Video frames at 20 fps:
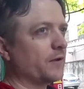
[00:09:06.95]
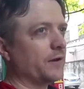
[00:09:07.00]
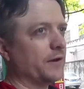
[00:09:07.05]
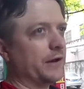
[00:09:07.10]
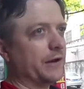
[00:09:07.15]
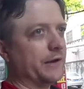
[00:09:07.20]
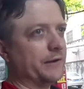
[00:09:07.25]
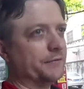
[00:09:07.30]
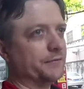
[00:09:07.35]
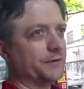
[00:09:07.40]

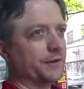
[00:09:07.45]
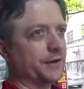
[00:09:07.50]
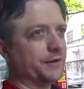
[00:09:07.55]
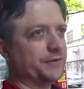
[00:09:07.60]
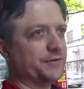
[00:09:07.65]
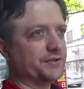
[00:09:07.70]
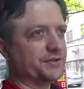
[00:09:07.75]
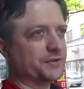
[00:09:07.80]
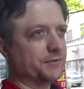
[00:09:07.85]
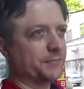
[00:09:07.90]
I
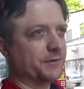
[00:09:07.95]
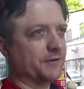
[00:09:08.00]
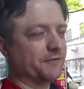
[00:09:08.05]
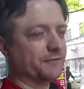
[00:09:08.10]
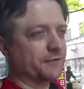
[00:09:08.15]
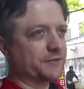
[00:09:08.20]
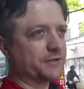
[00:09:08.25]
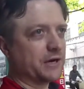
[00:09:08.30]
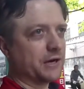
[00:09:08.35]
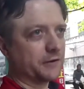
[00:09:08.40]
used to be a
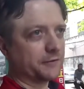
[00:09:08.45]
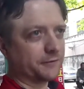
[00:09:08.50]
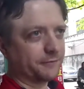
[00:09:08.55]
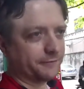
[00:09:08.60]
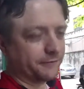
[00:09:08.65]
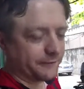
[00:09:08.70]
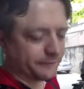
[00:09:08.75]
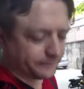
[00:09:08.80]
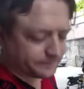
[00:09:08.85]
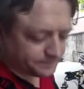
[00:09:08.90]

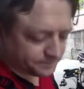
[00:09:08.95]
photographer